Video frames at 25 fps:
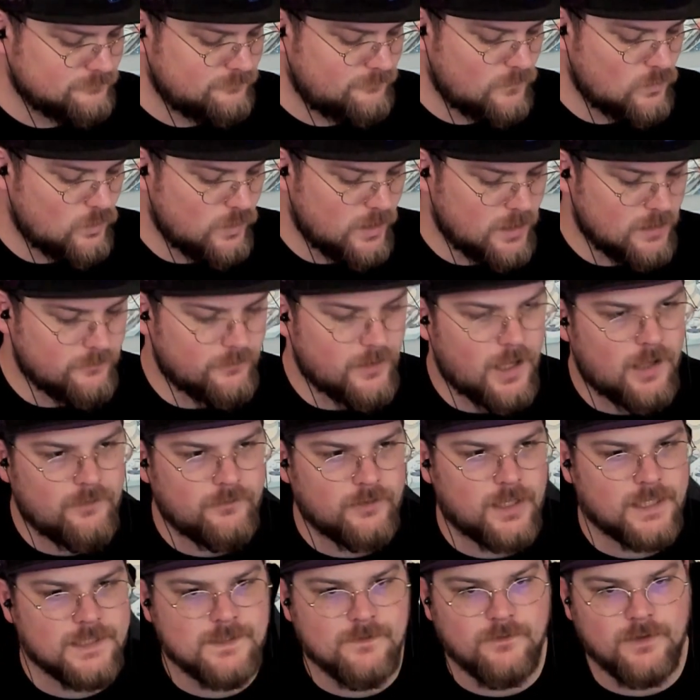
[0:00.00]
We can evolve
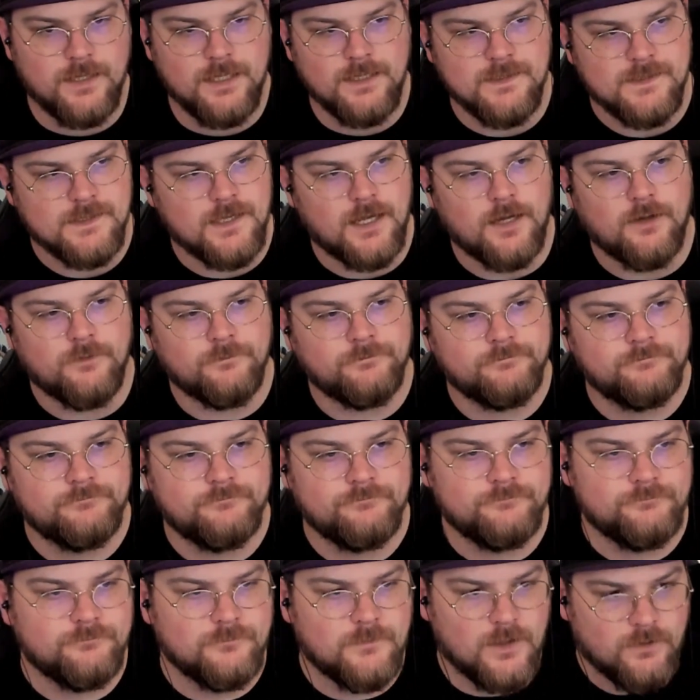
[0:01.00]
lots of things though.
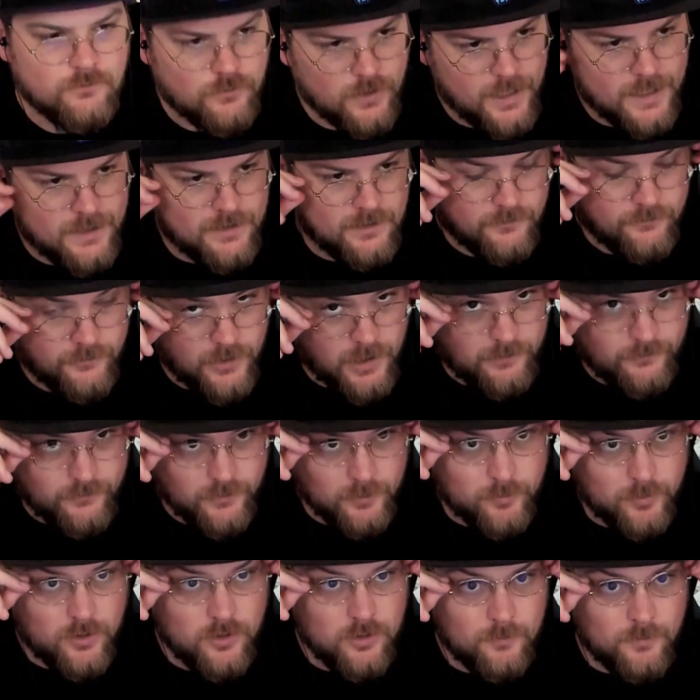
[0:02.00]
If we had an evolve our
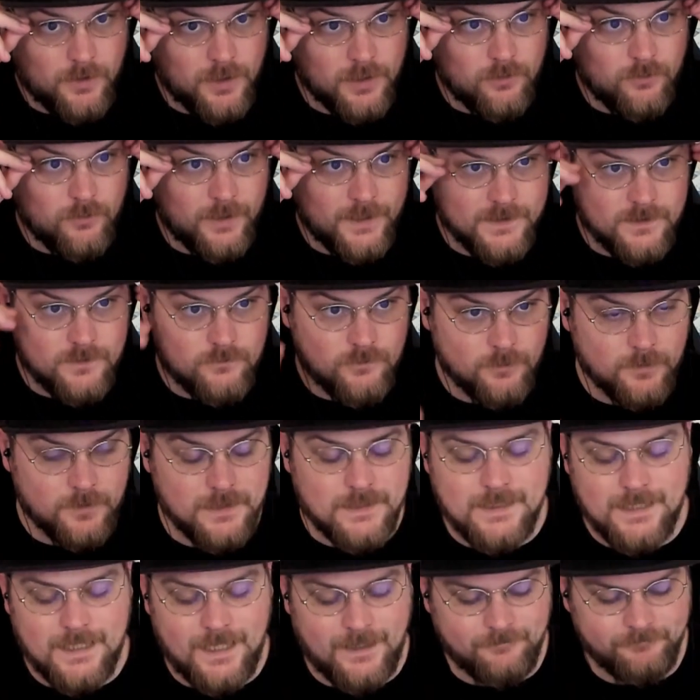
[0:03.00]
Pokemon quest, we'd be
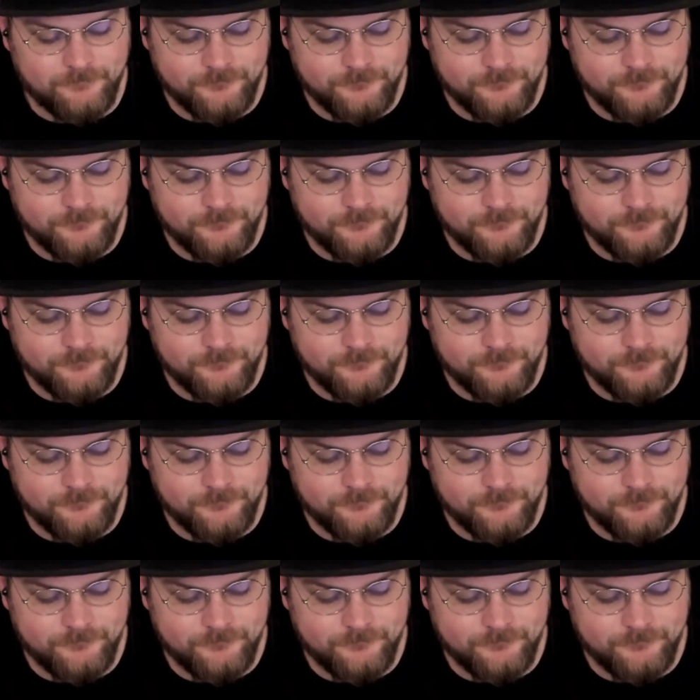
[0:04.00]
set.